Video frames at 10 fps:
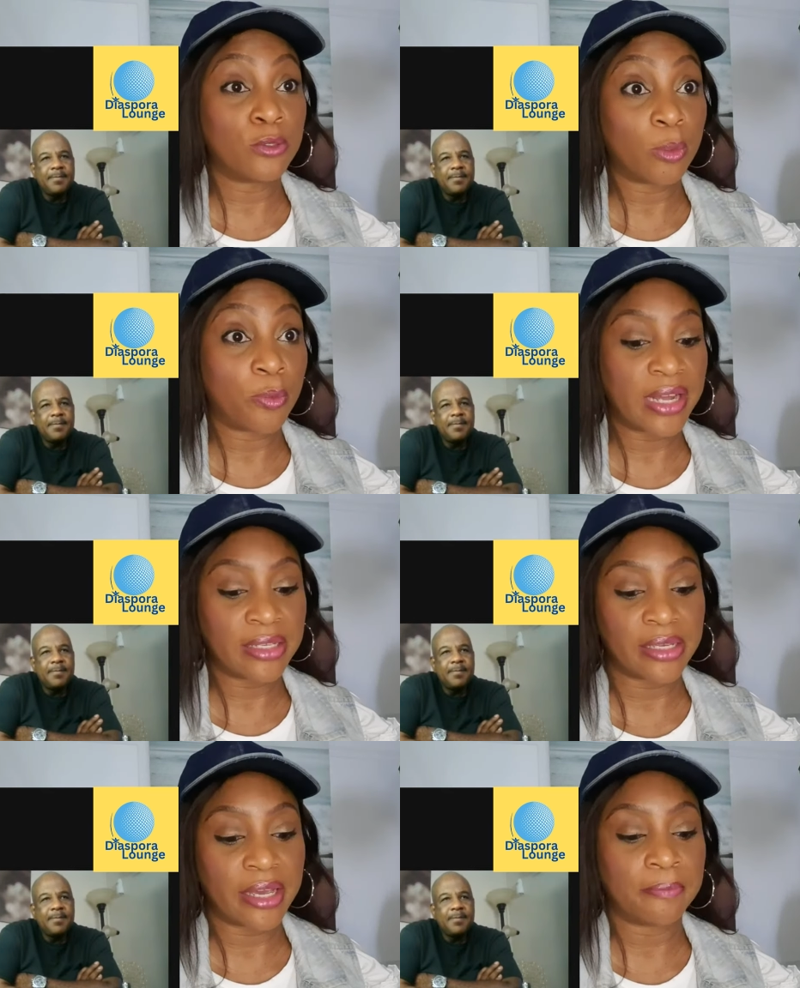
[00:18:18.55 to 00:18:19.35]
Speaker 1: no
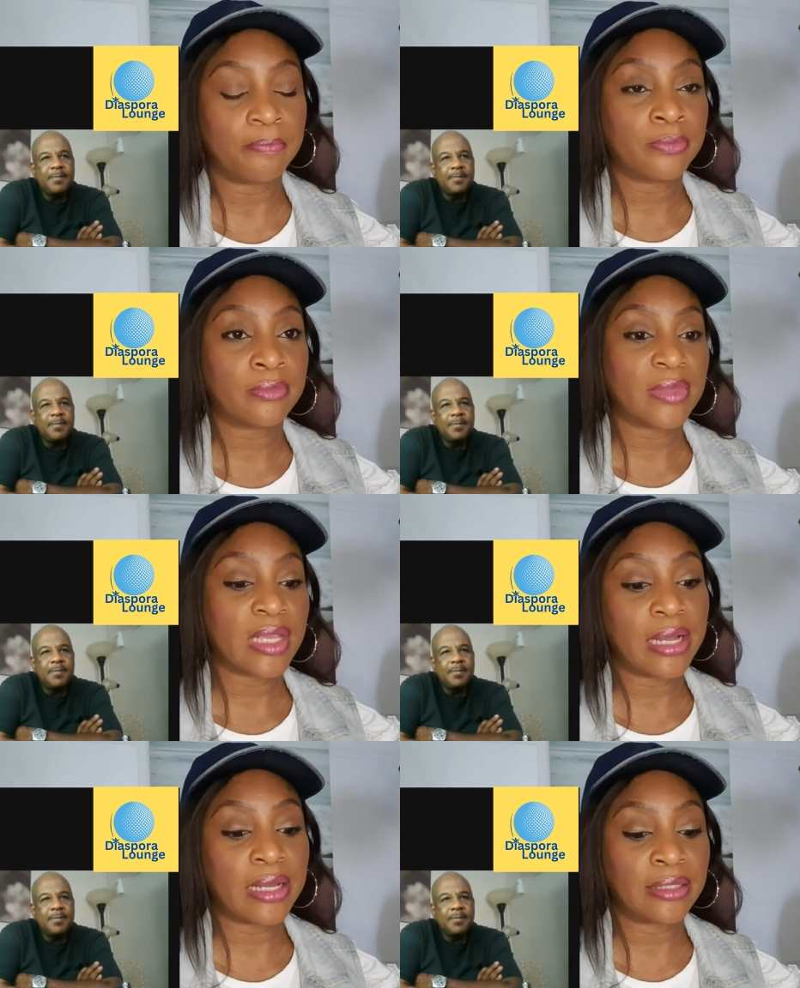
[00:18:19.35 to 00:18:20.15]
surprise here.
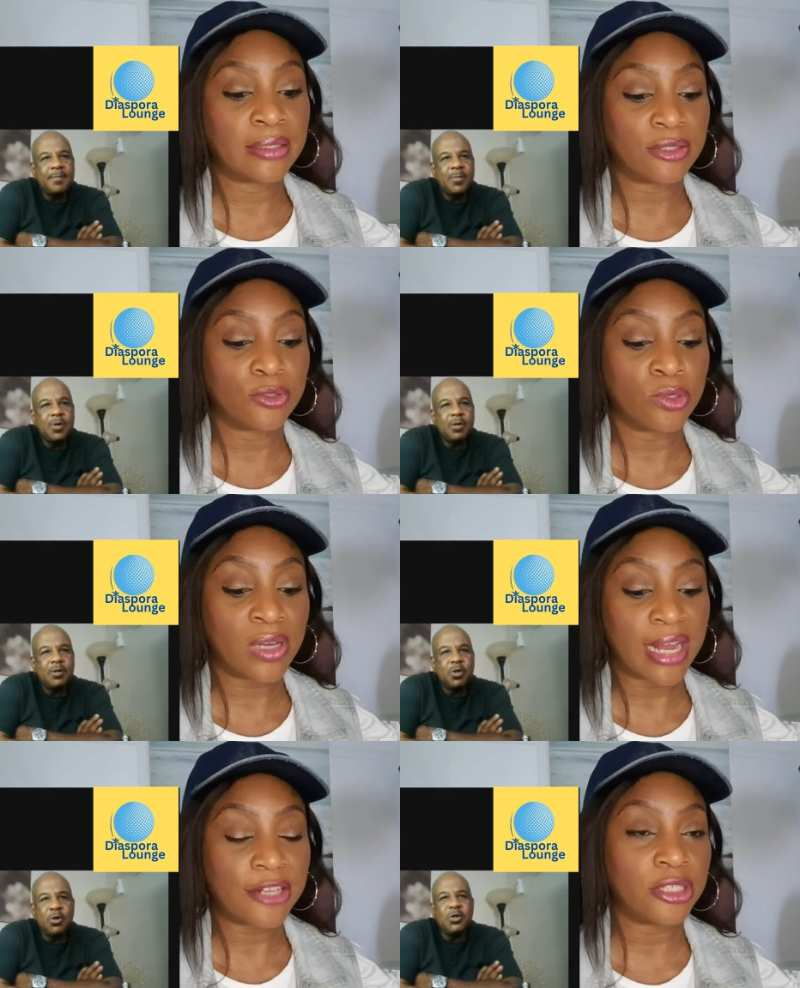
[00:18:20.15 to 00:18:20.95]
And you
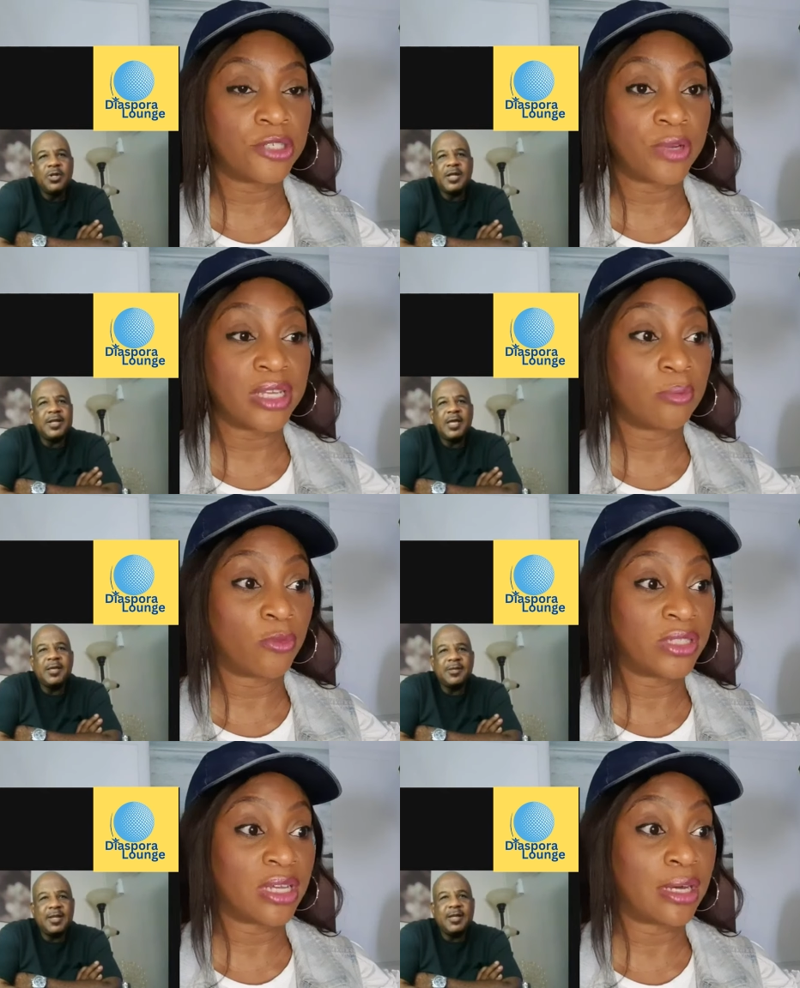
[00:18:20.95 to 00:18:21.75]
can actually create the
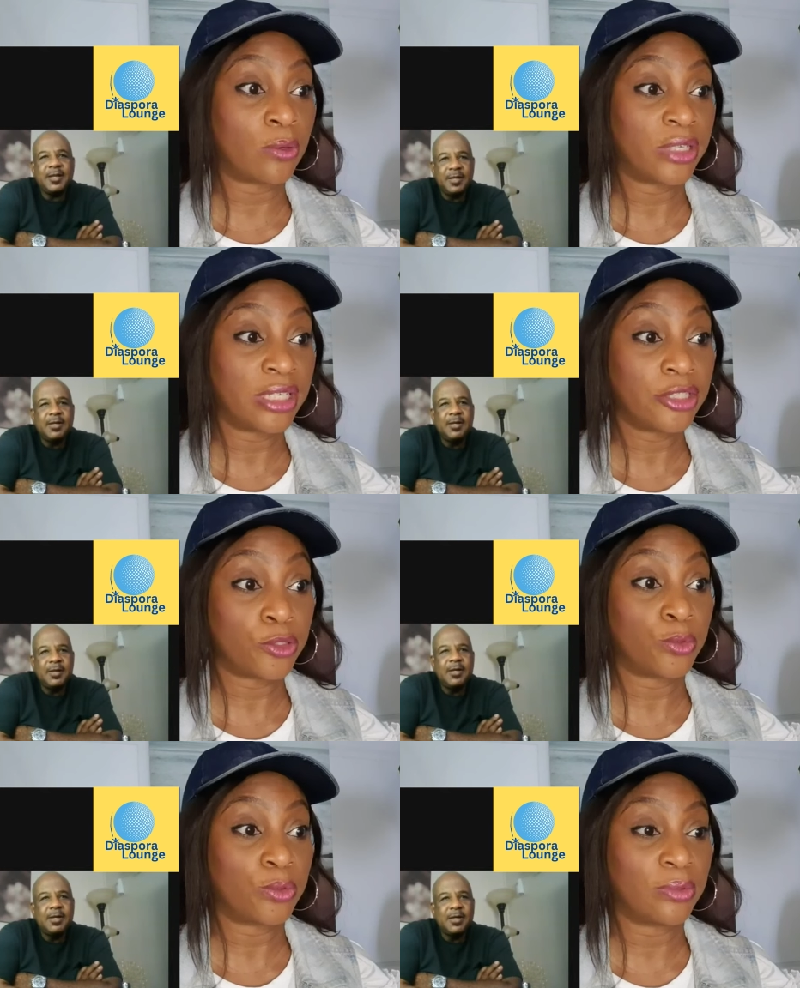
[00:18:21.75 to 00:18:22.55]
monster that will
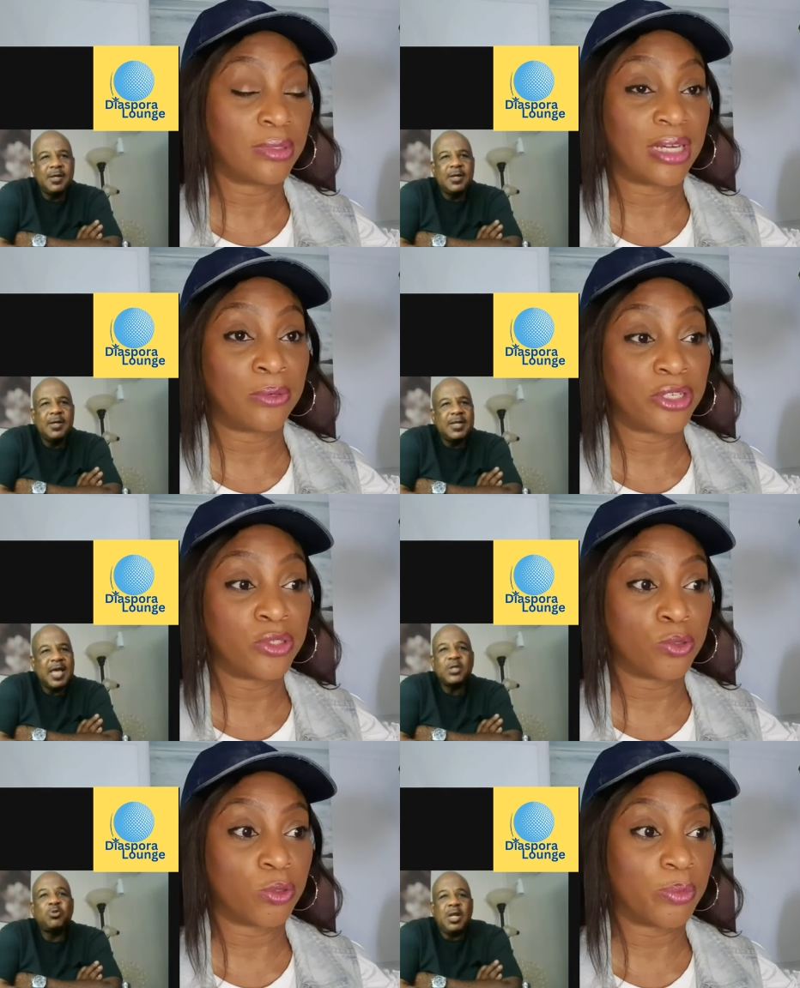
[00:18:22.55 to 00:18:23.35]
eat you. That will
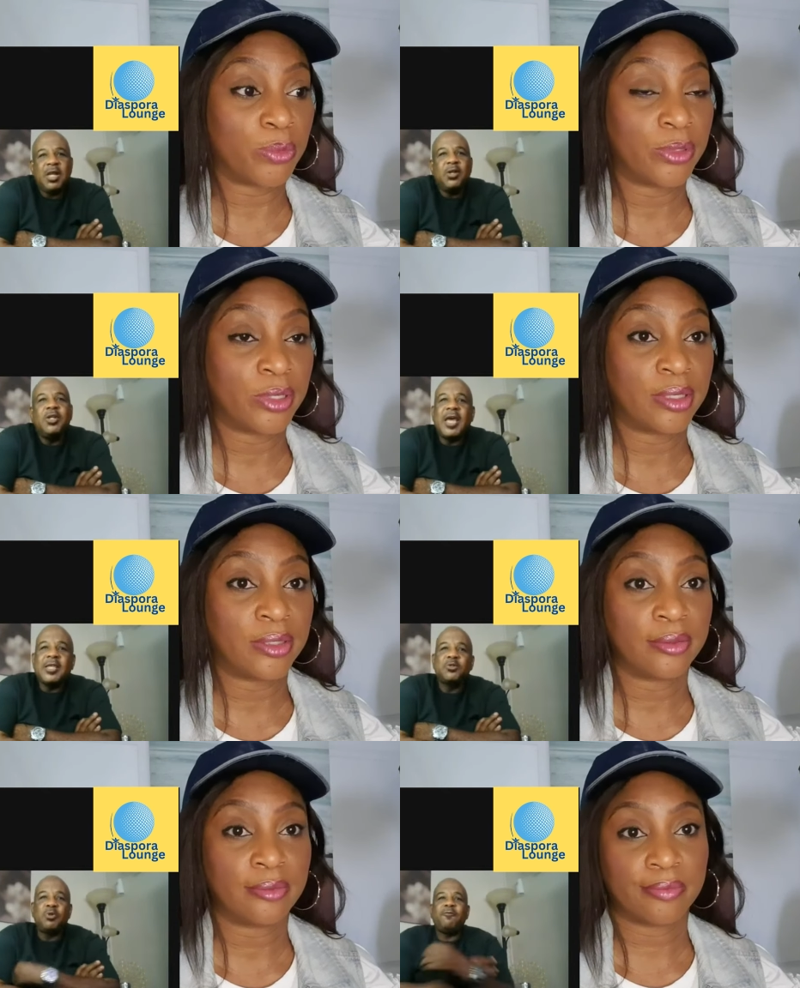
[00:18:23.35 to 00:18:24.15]
eat
Speaker 2: you.
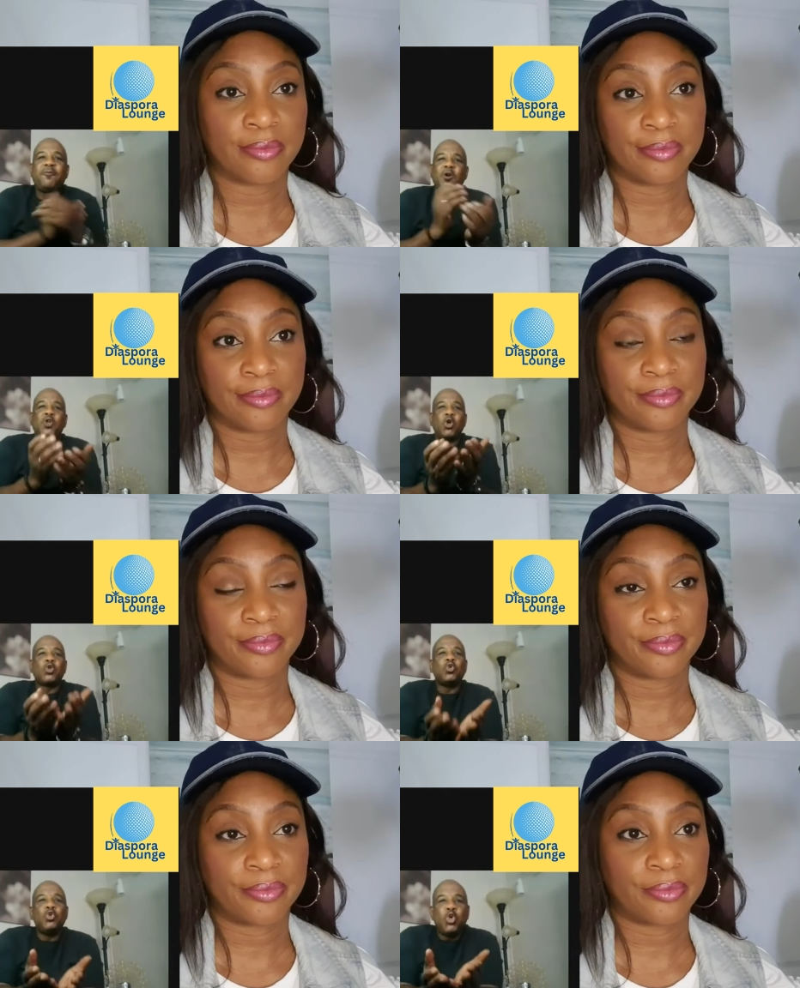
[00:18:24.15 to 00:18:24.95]

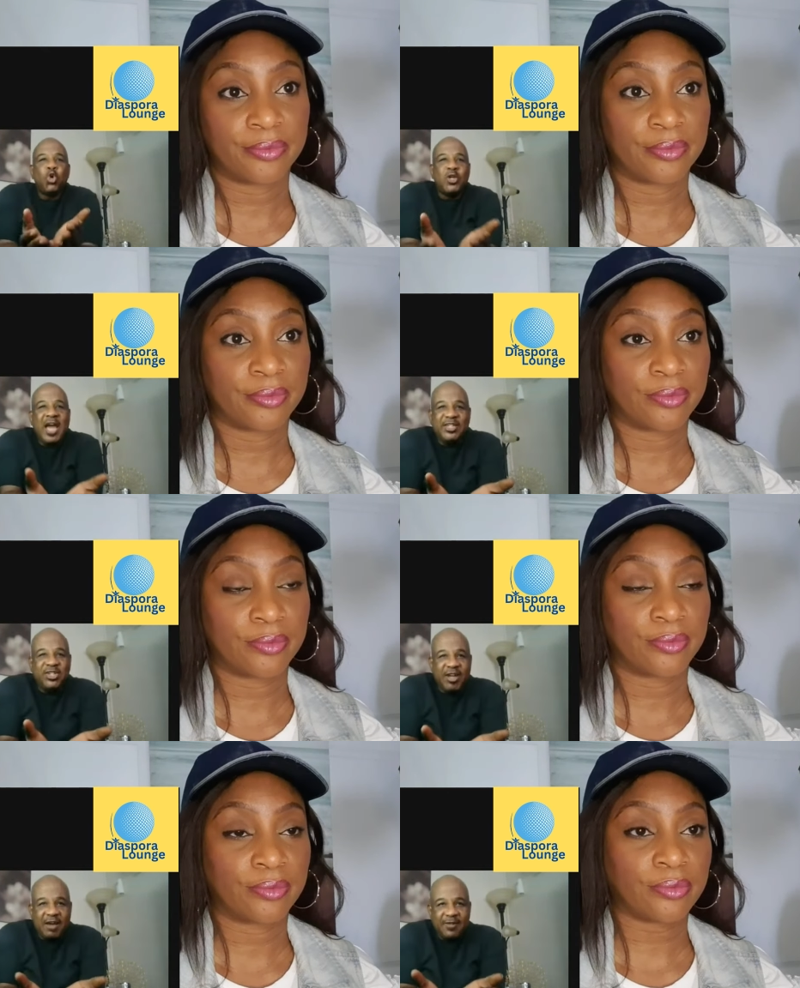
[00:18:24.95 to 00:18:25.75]
For those who know
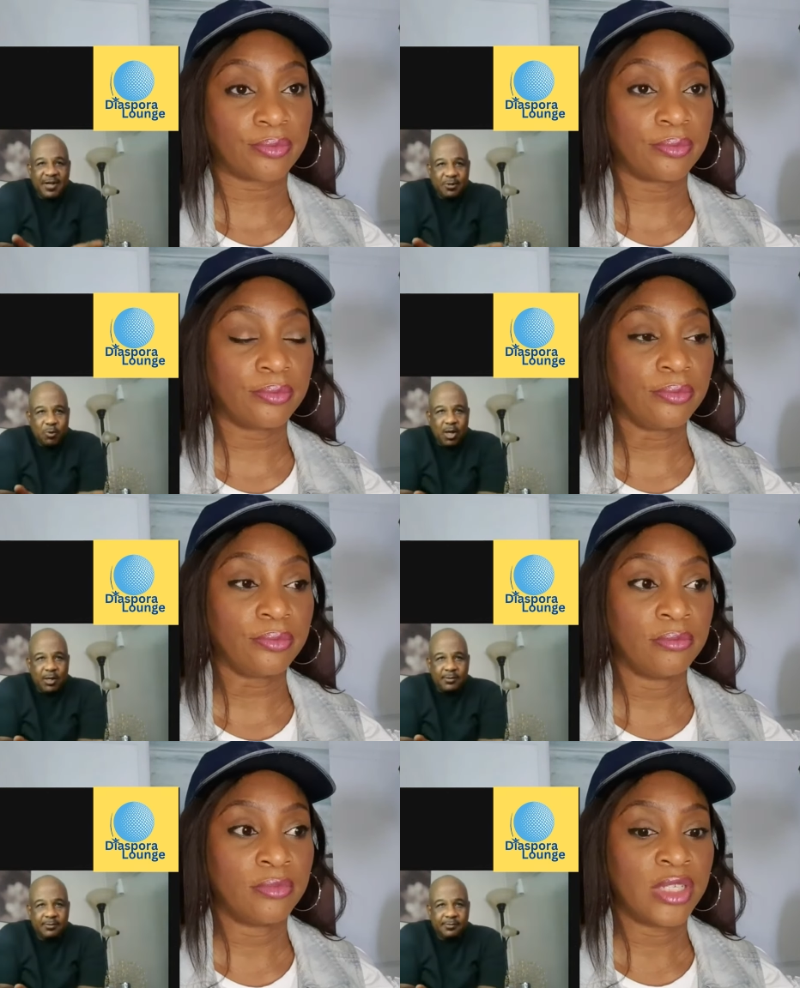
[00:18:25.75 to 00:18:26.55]
Nigeria very
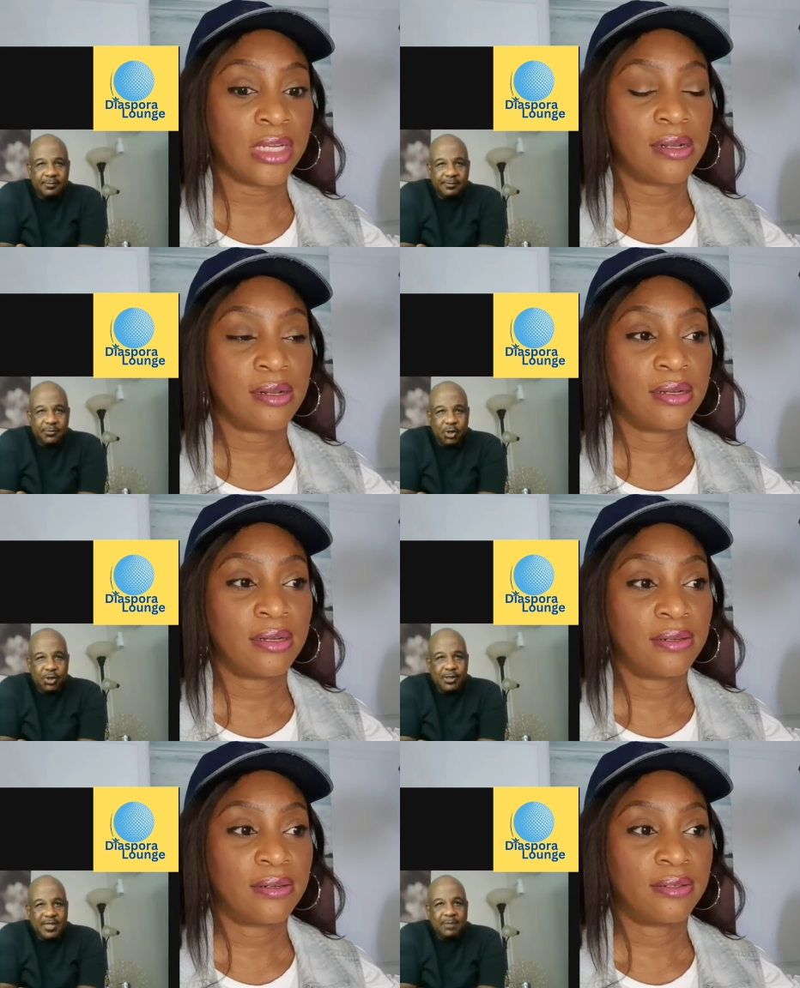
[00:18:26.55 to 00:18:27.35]
well,
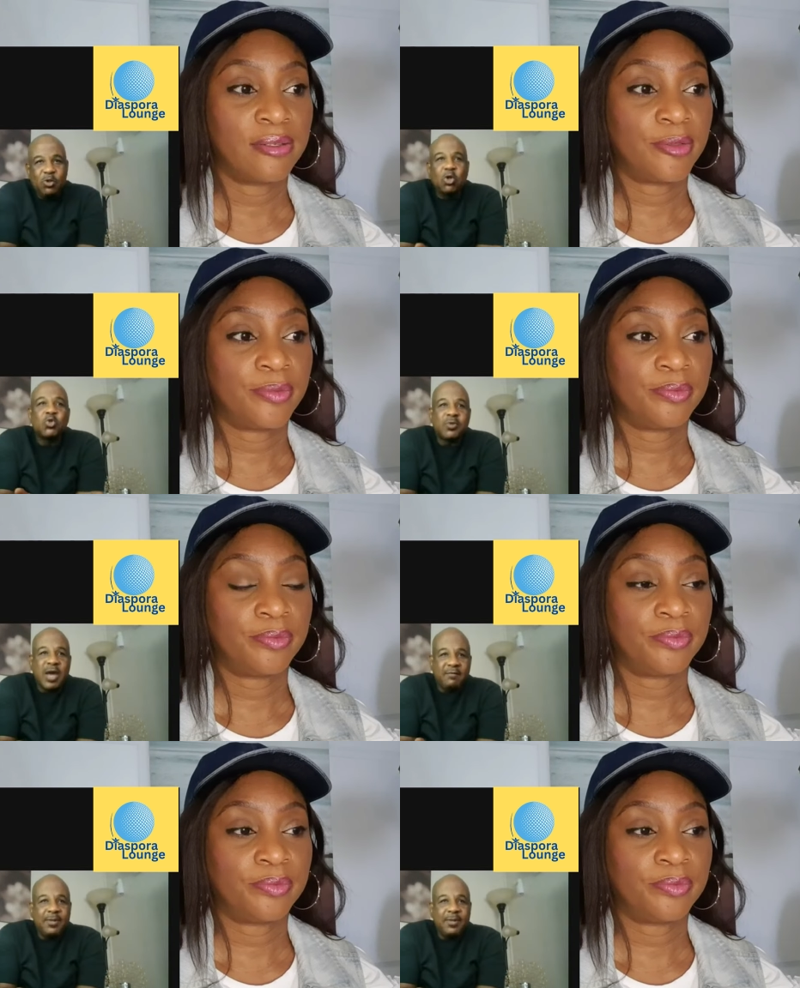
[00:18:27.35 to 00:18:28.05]
you understand? Those